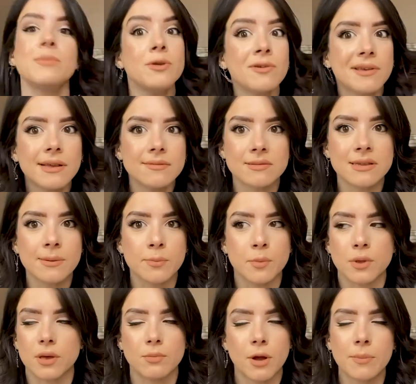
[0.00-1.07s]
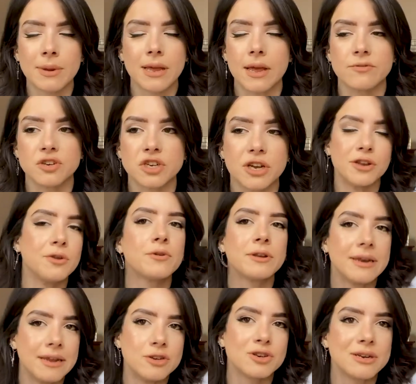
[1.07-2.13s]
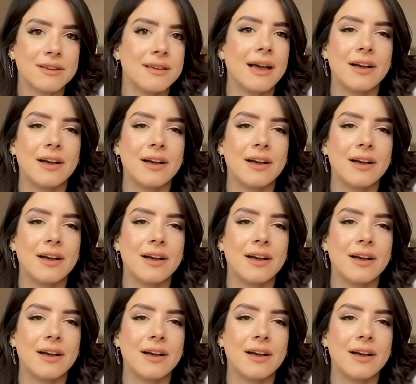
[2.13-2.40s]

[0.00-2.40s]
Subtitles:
But you keep sleeping with him, nobody gave a shit. You could literally